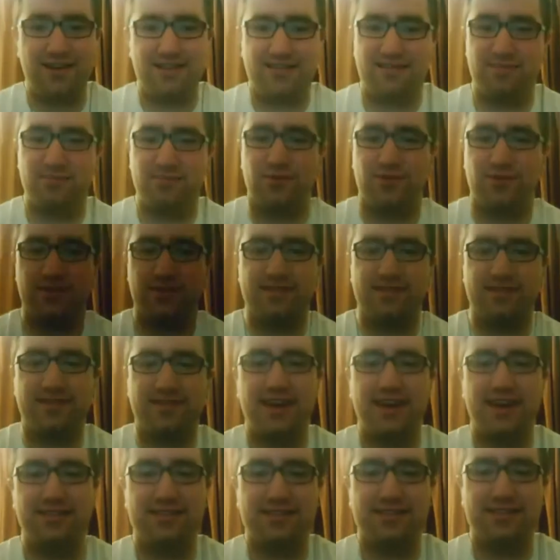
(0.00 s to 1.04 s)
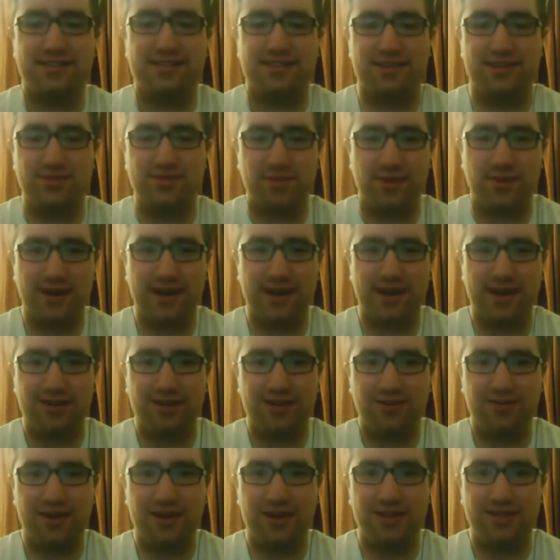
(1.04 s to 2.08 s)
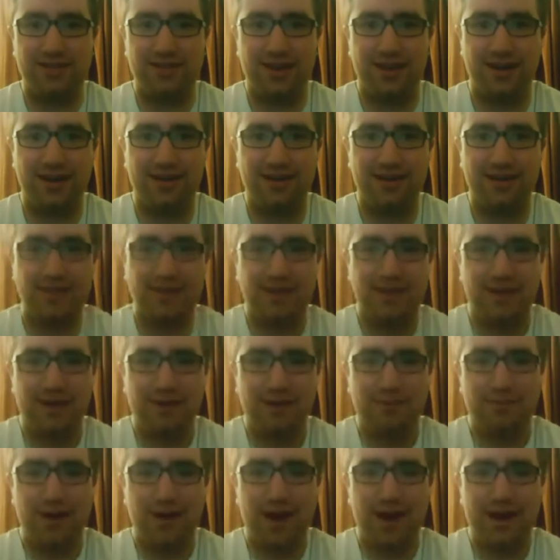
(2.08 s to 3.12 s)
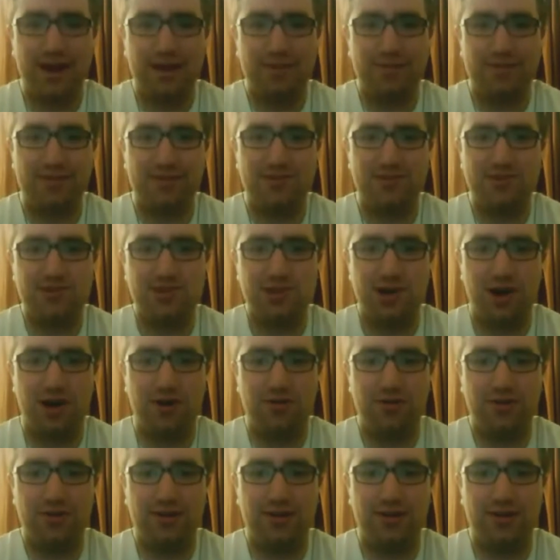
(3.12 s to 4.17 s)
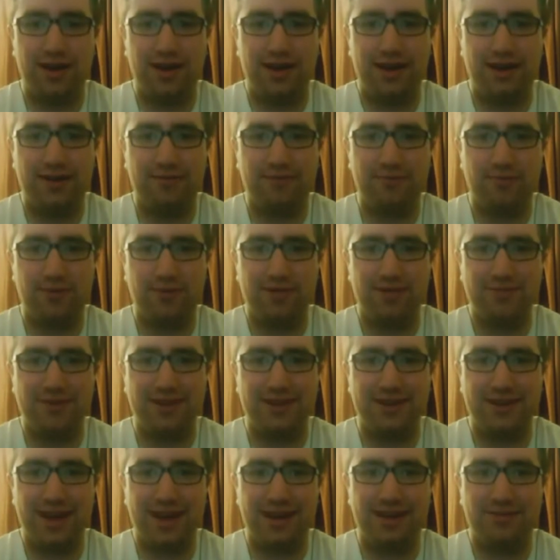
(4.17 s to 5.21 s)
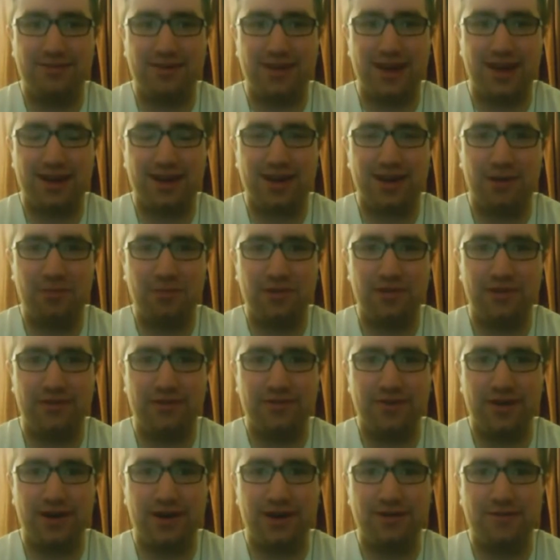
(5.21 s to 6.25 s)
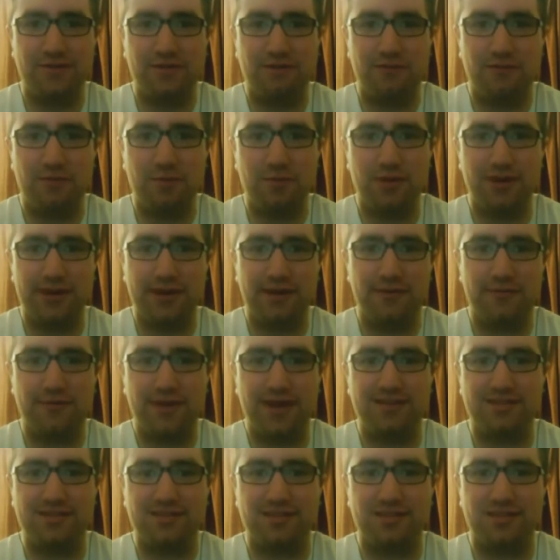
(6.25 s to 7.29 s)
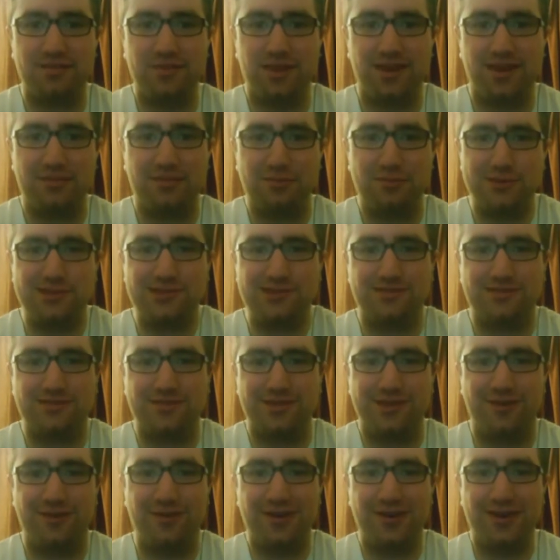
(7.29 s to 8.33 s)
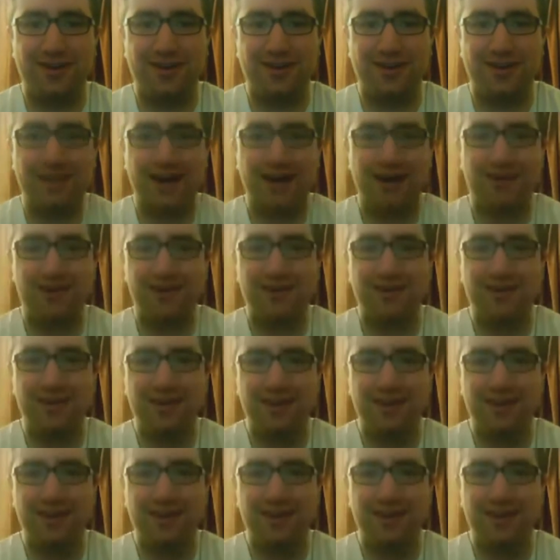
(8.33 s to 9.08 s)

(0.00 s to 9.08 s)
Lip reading: Sports Kings is our Twitter handle right there. My name is Joe, and with me today we've got a couple of familiar faces because we just recorded our